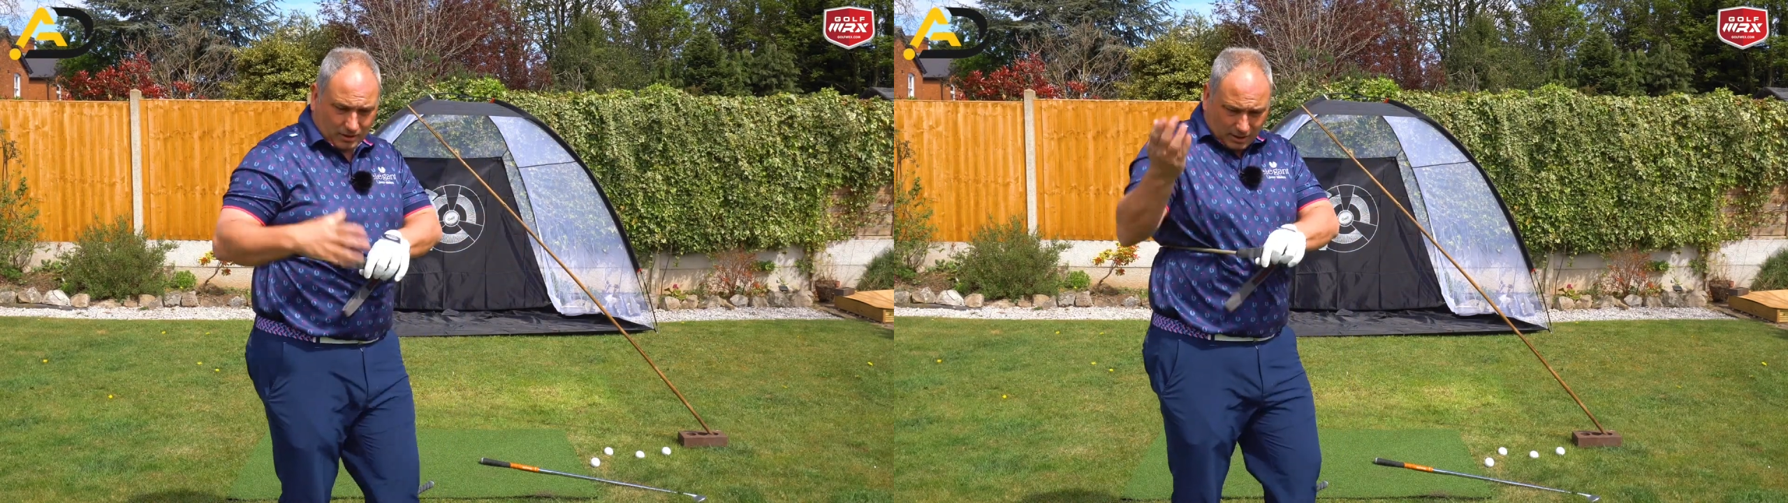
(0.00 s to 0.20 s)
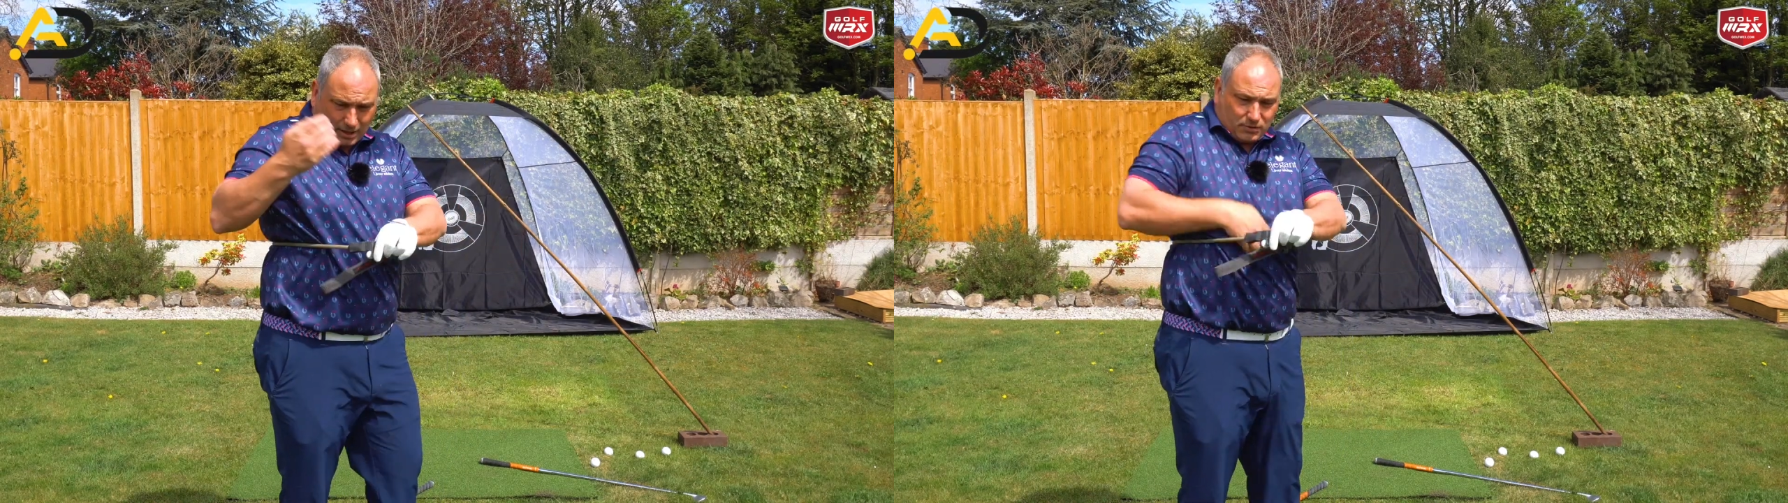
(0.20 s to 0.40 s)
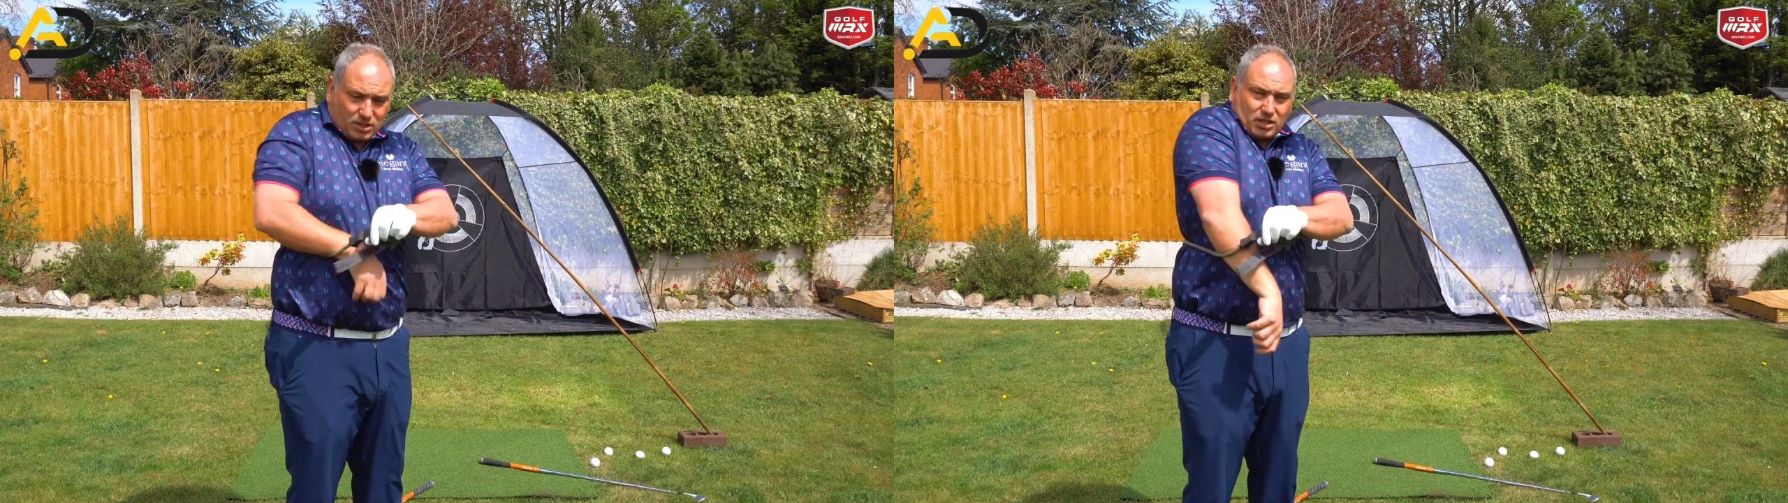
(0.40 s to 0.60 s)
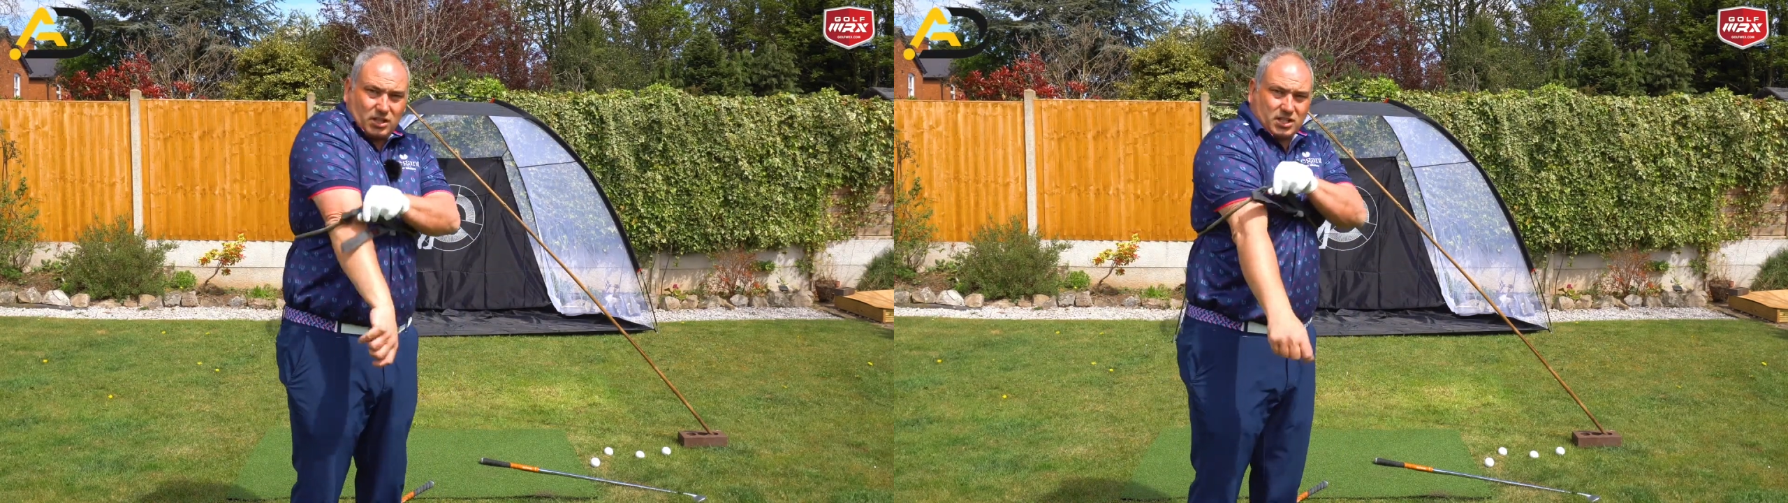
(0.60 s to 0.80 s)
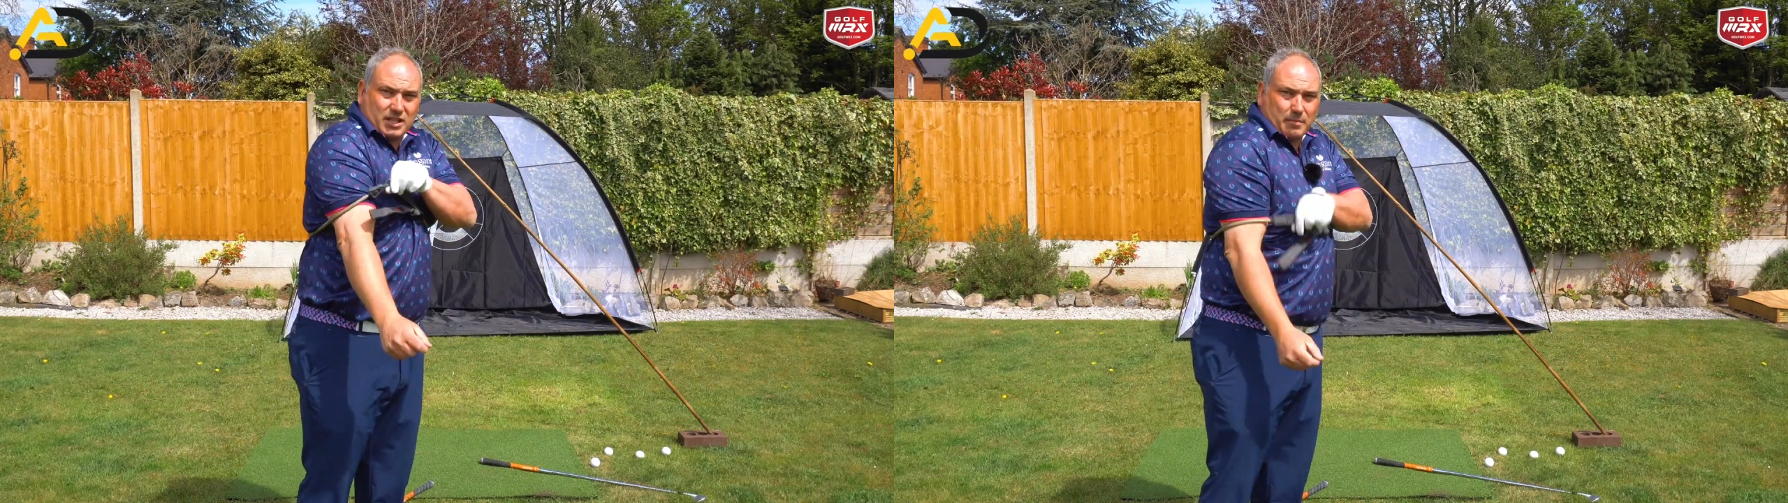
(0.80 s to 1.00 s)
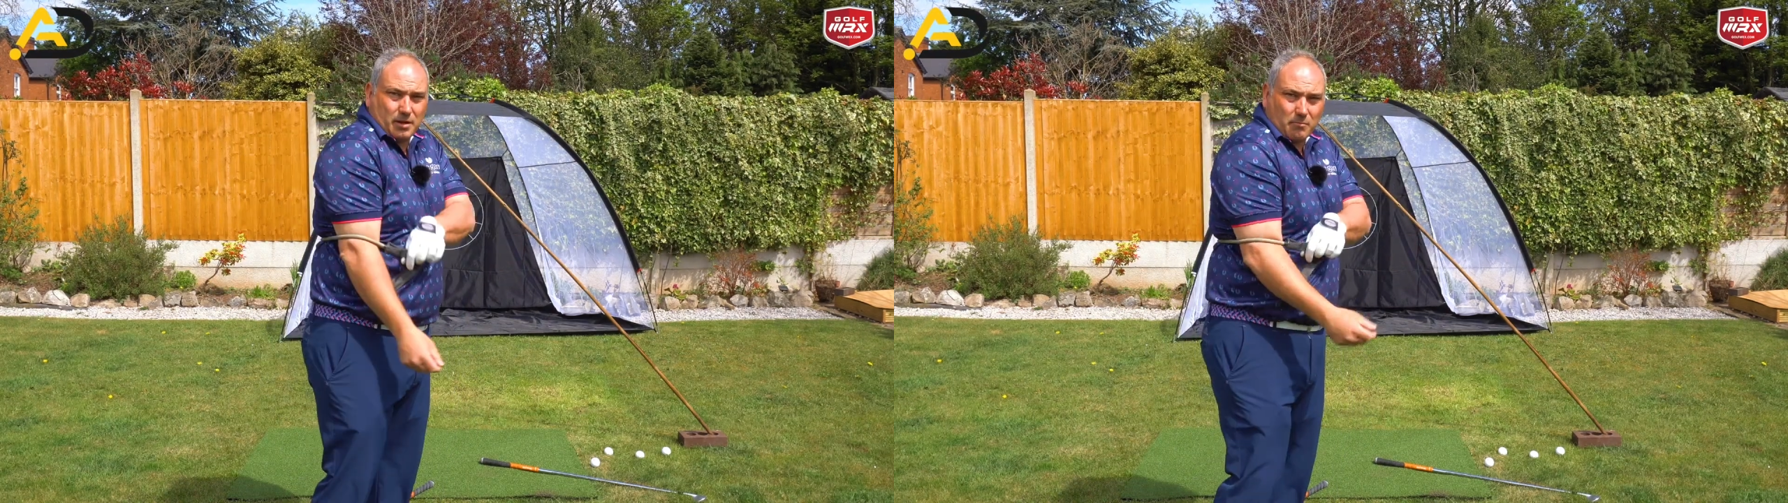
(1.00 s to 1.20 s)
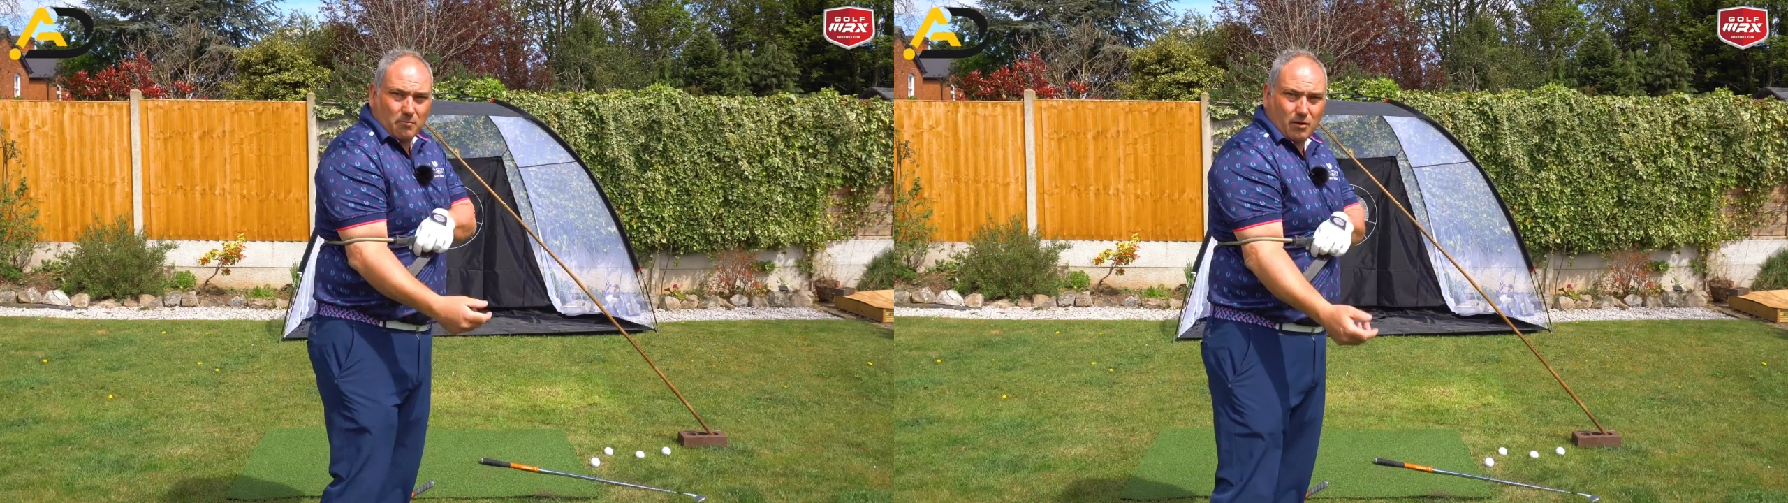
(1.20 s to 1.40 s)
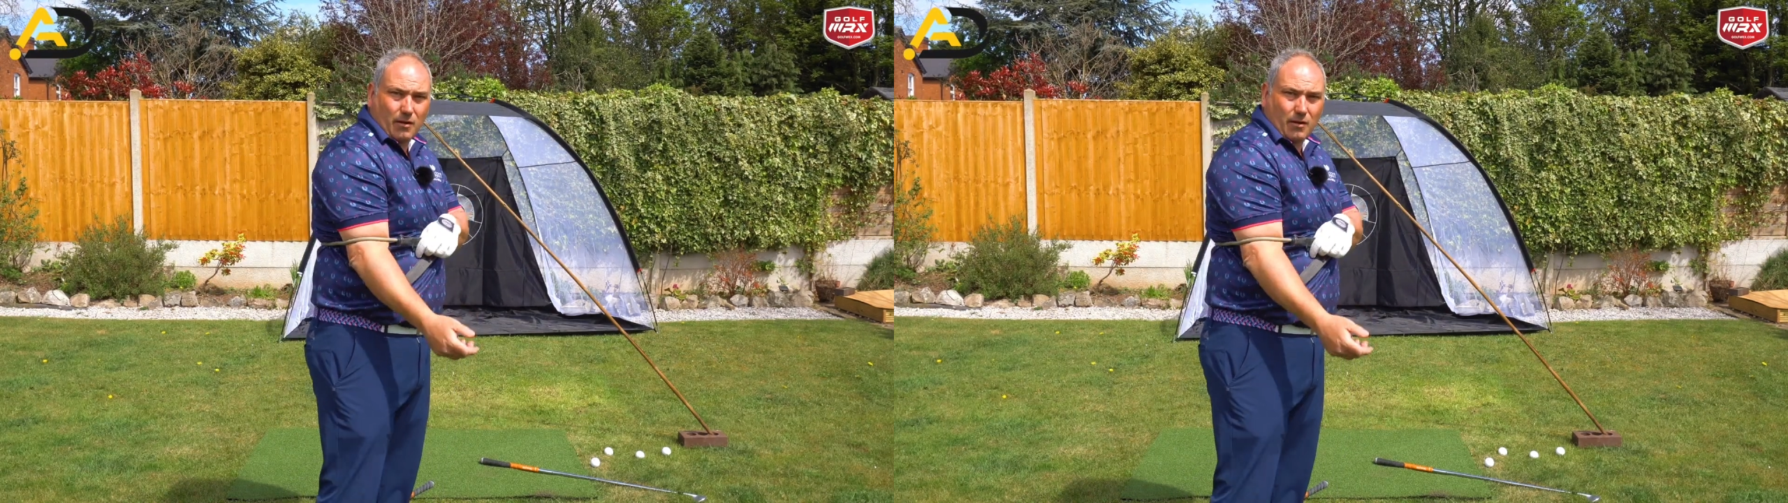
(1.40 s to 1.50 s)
and I'm just going to slip my